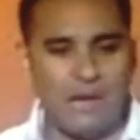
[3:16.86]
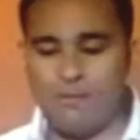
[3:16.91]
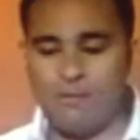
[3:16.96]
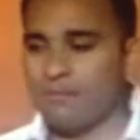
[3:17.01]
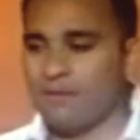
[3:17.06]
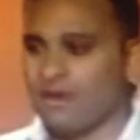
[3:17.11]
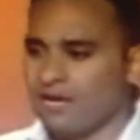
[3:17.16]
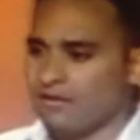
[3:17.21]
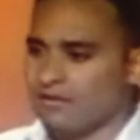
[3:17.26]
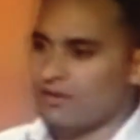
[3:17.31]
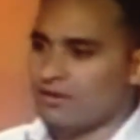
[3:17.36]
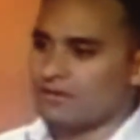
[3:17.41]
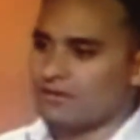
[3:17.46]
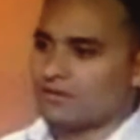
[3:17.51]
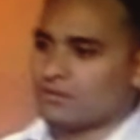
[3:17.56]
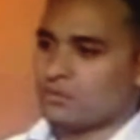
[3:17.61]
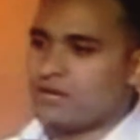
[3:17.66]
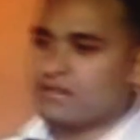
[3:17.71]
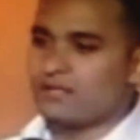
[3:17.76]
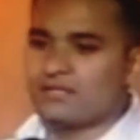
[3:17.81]
I remember hanging
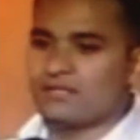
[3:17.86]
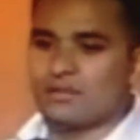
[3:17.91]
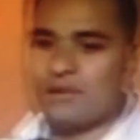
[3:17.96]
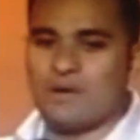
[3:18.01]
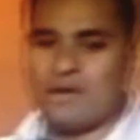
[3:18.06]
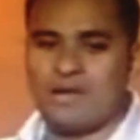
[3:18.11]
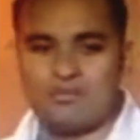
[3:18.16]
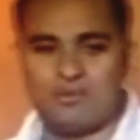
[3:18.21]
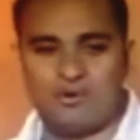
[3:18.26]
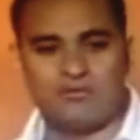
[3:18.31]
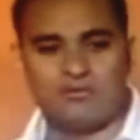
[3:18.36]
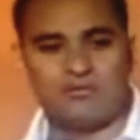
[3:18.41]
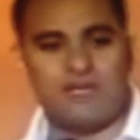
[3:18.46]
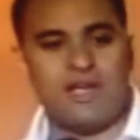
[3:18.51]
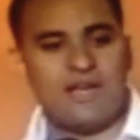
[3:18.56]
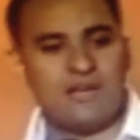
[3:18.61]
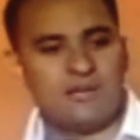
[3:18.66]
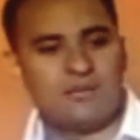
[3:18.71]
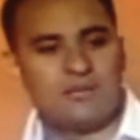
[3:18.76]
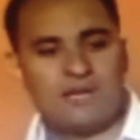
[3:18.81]
around this one little white boy,
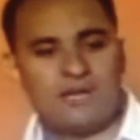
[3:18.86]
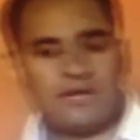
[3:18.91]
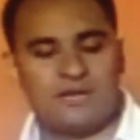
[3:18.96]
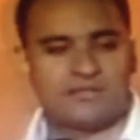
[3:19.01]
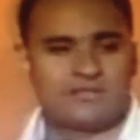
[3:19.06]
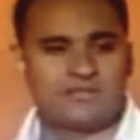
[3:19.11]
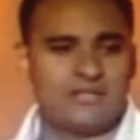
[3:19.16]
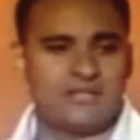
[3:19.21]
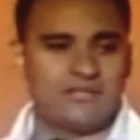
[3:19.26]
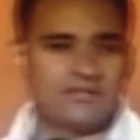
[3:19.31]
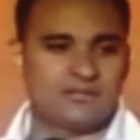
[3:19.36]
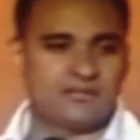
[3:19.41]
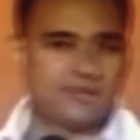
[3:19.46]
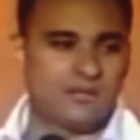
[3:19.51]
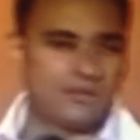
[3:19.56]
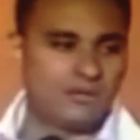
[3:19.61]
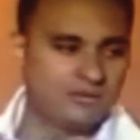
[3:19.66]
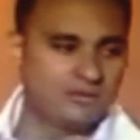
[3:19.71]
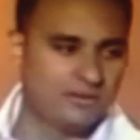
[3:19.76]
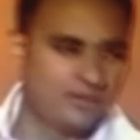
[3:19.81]
Ryan, when I was 10
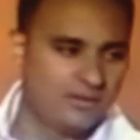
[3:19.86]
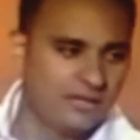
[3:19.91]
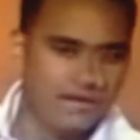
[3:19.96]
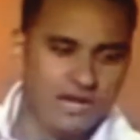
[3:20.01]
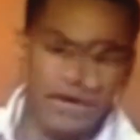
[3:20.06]
years old.